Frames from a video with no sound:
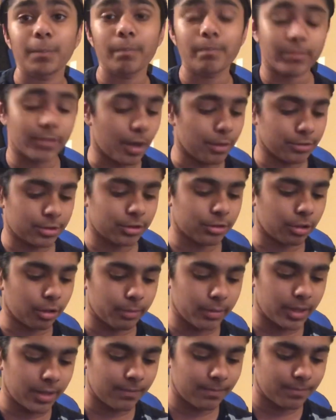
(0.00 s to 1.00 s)
Don't stop
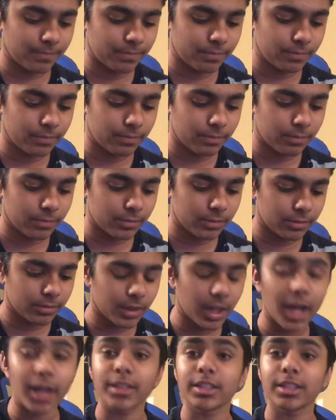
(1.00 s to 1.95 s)
me. Oh,